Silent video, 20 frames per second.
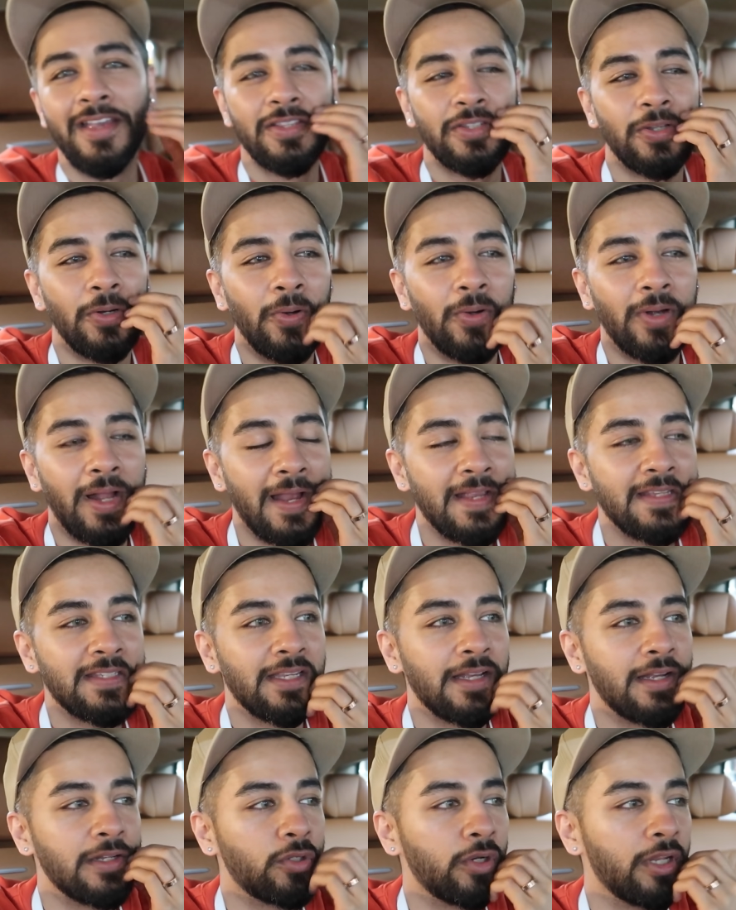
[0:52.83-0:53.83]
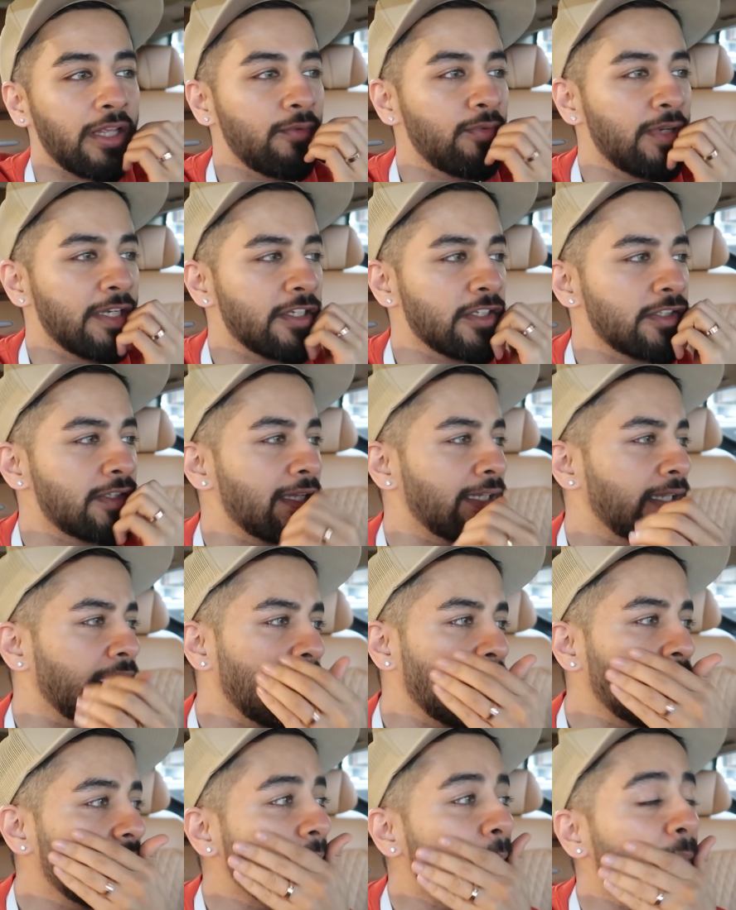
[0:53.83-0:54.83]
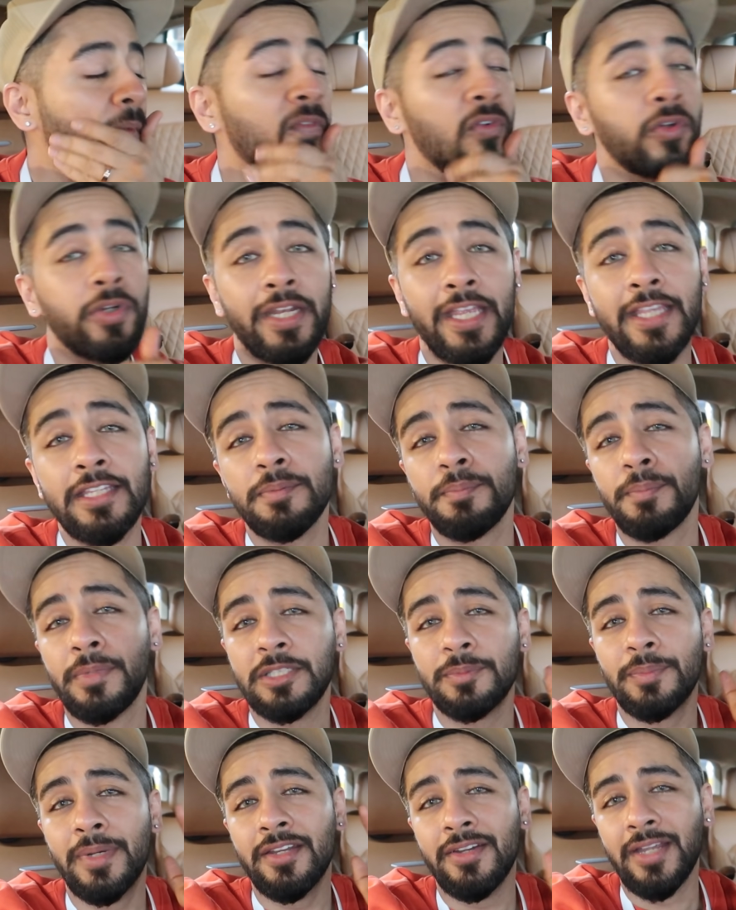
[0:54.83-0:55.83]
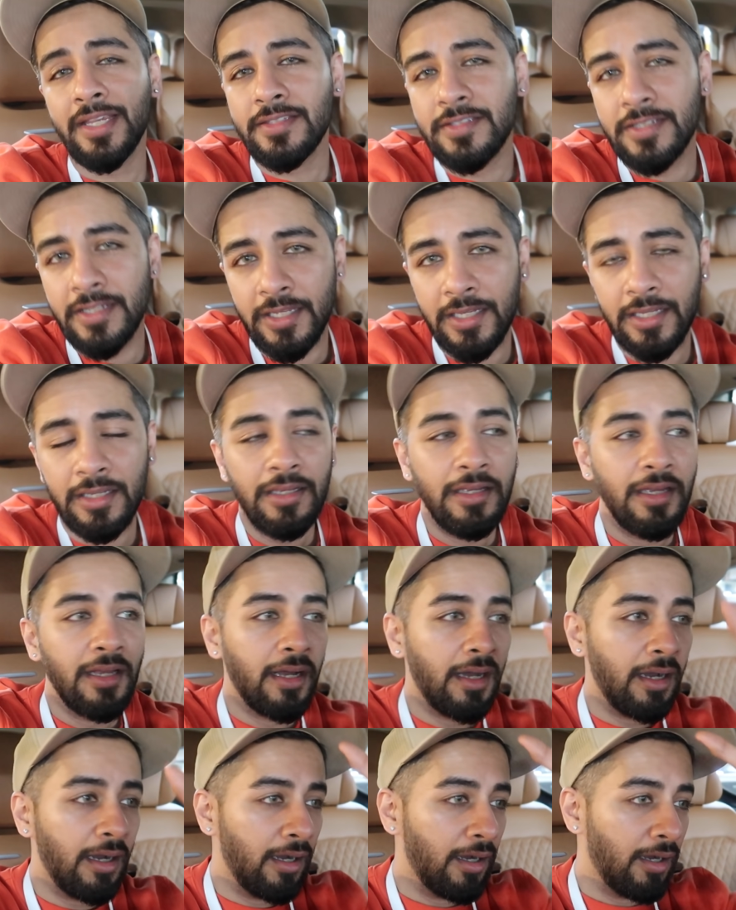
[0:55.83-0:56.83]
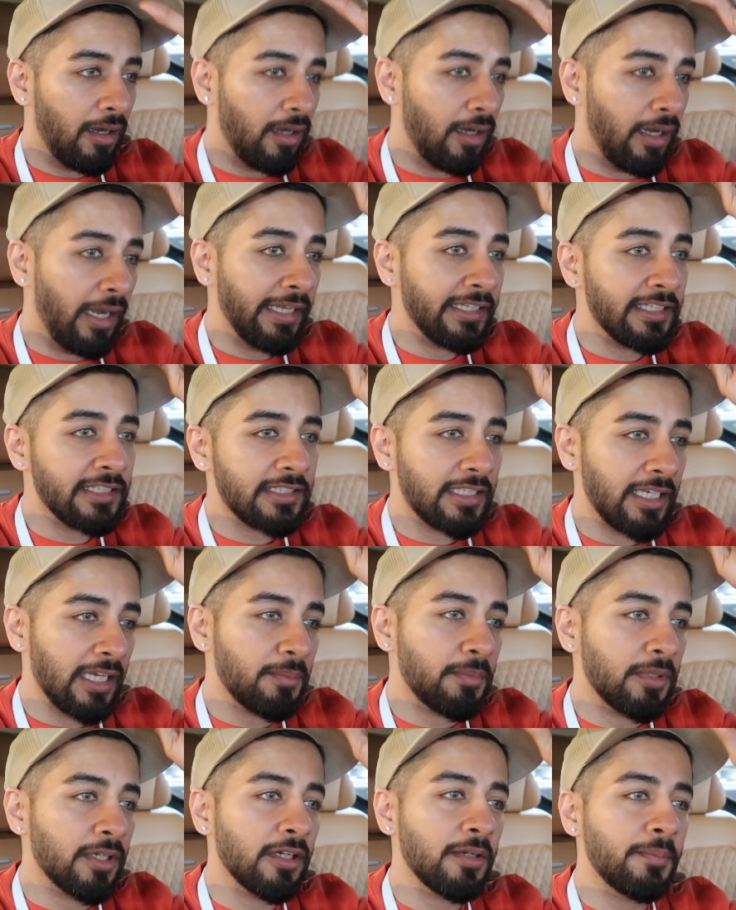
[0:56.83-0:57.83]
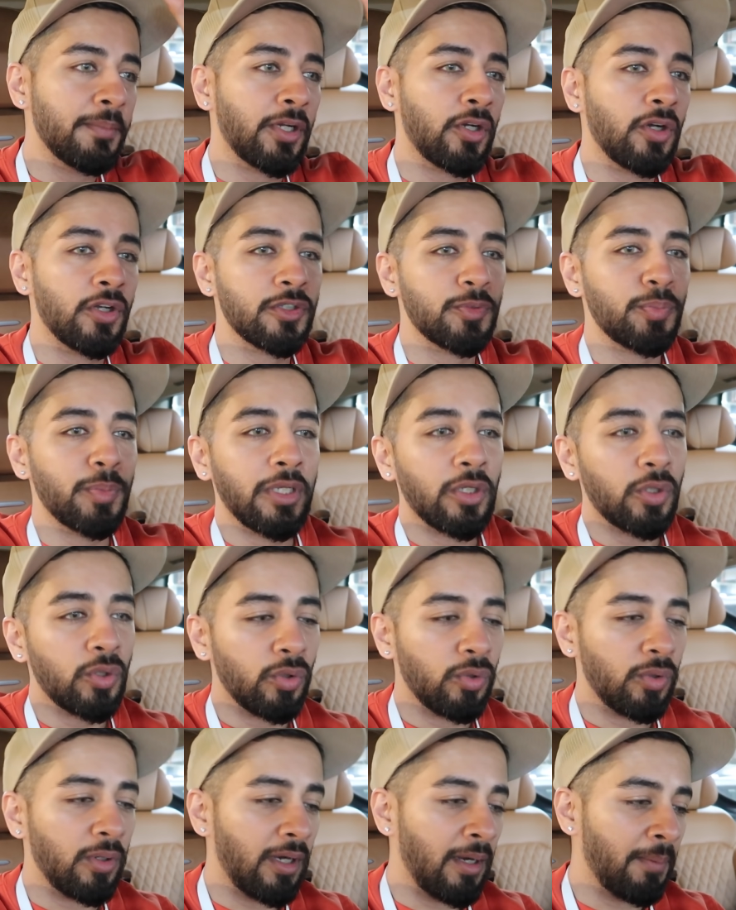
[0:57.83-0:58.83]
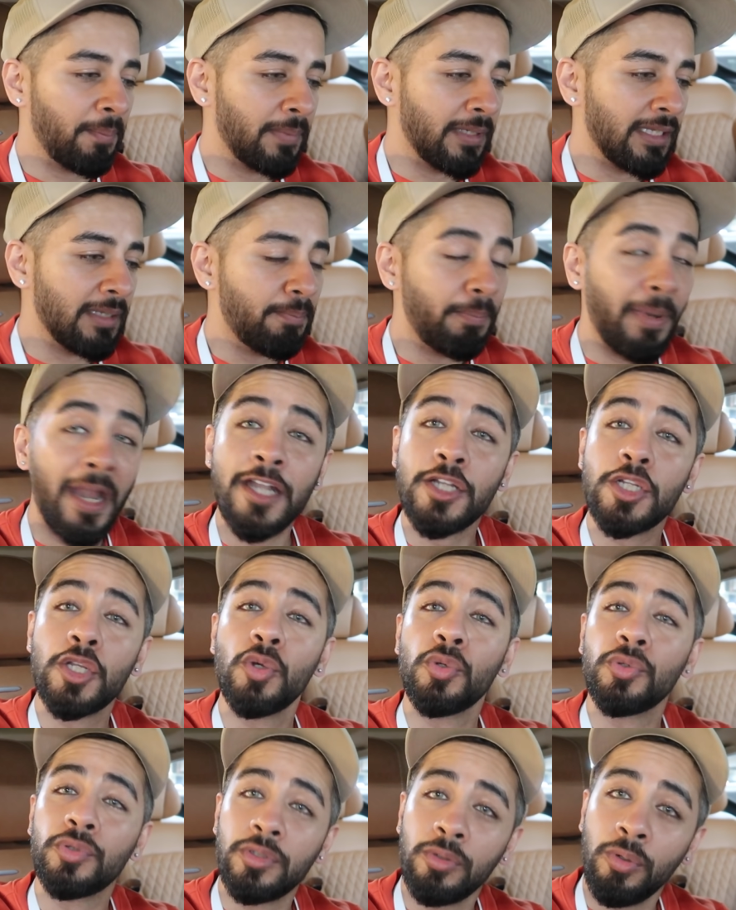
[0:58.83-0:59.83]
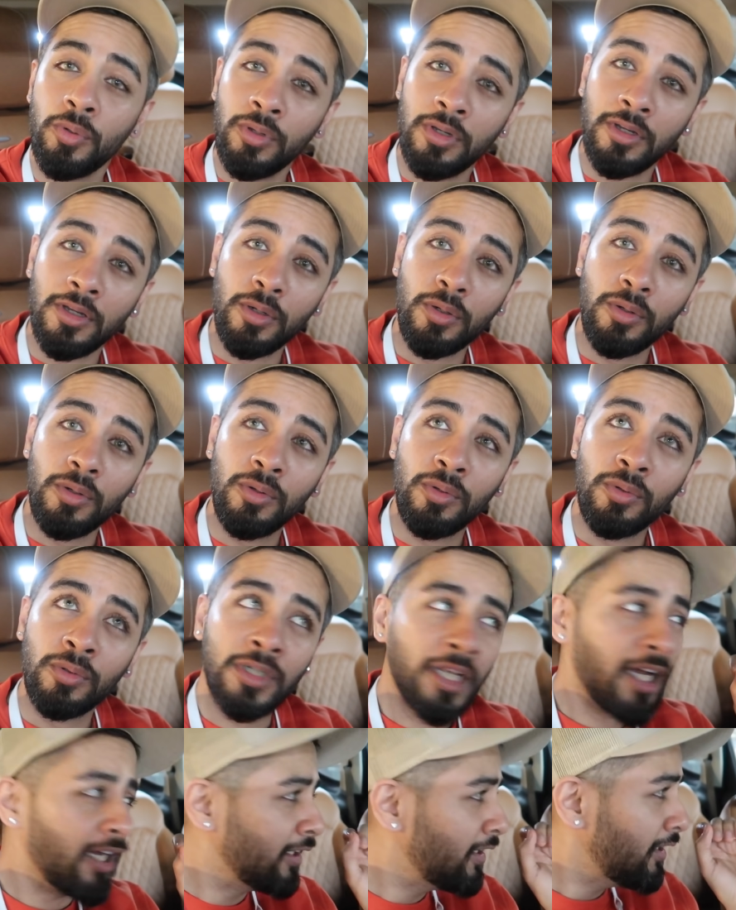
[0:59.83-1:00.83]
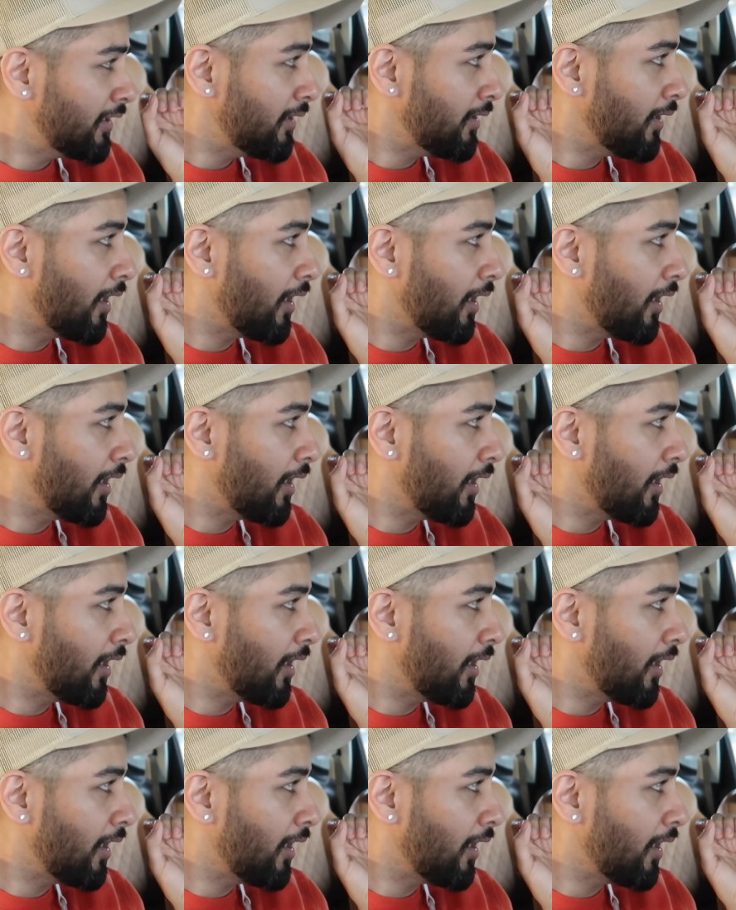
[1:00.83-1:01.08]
So guys, today we're just taking a little bit of a rest. It's my rest day. I just came here because mereko apni pant uthani thi.